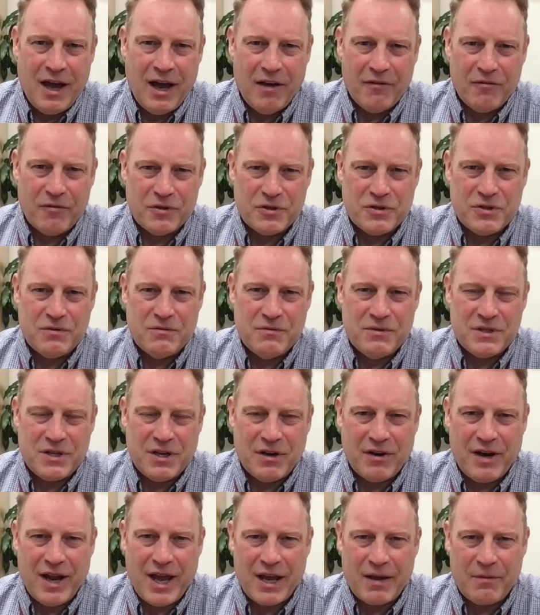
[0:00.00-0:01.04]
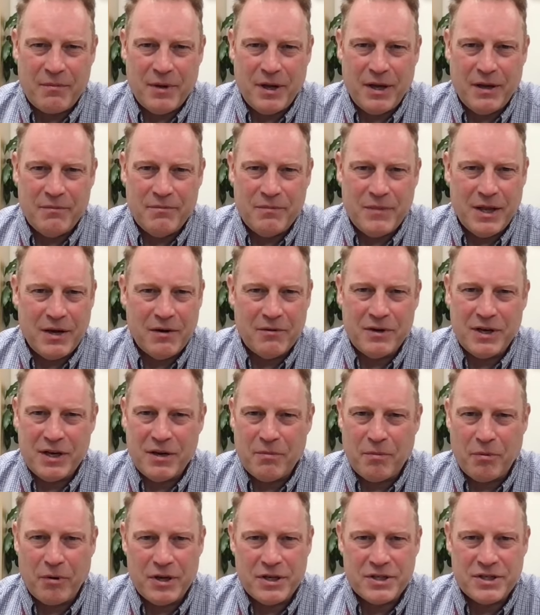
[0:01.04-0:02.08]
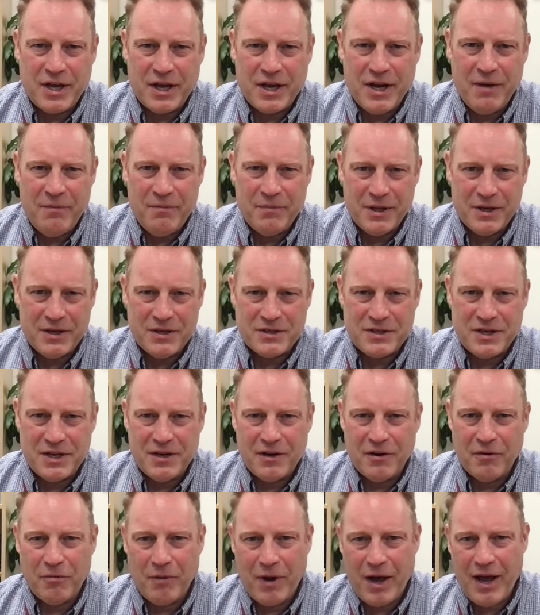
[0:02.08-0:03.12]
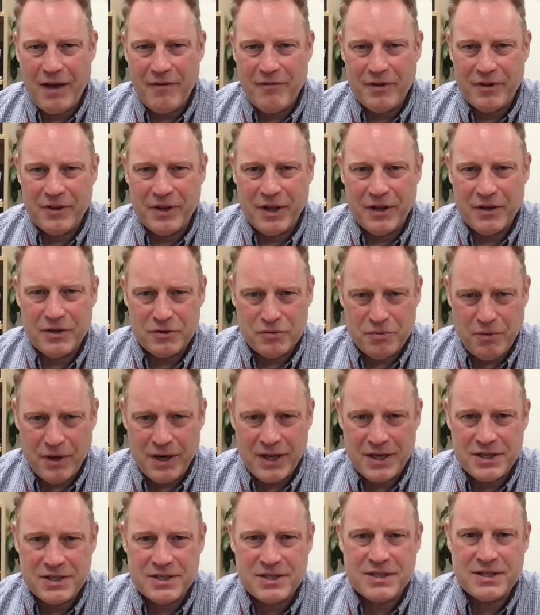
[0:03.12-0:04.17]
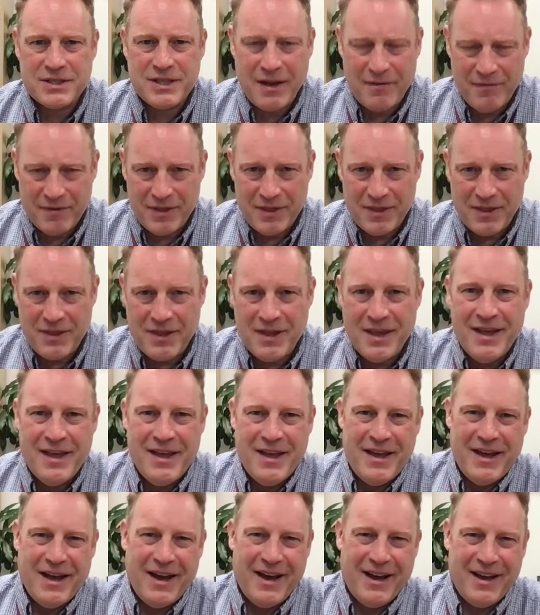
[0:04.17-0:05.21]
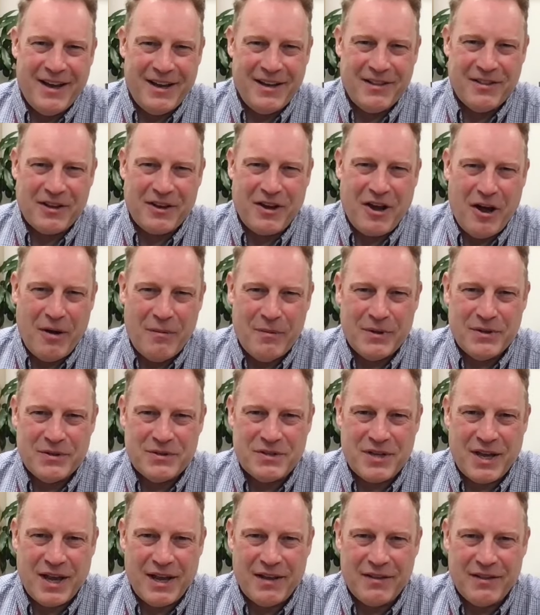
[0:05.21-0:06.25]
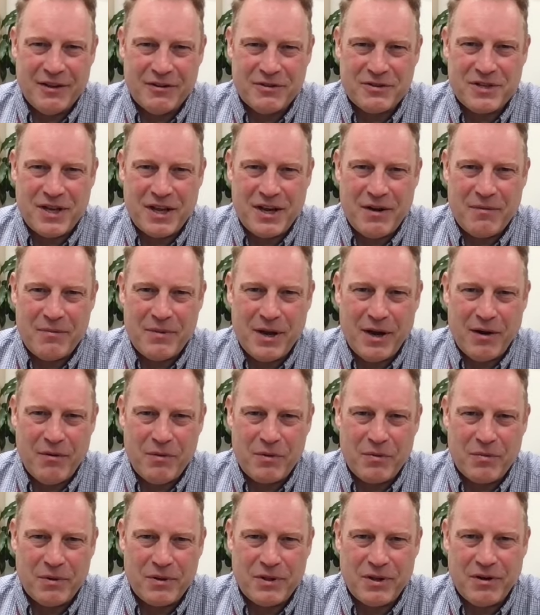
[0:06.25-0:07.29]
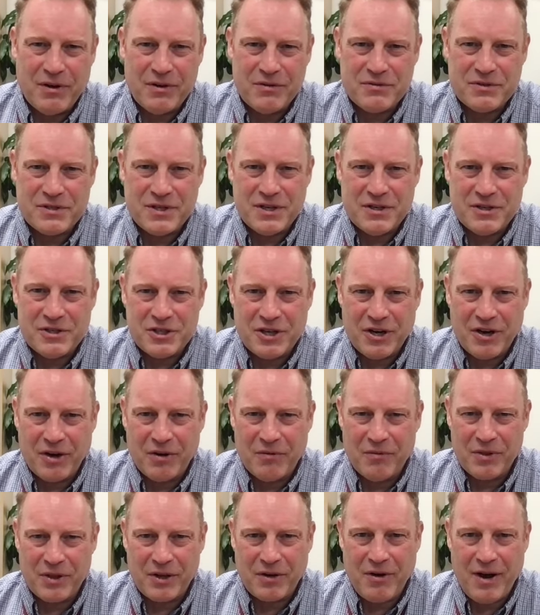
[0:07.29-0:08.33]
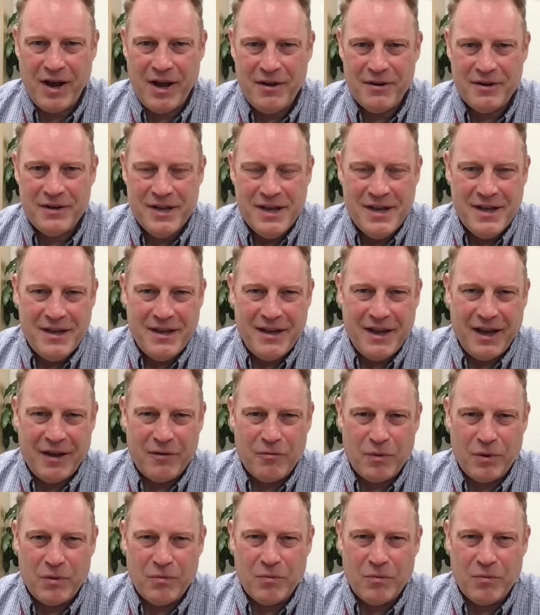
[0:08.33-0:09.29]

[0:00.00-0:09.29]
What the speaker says: for students here at ACMA. They don't need to pre-sign up. They just need to arrive on the 27th in the Commons, and they'll sign up there with what they're interested in sharing with the crowd, and we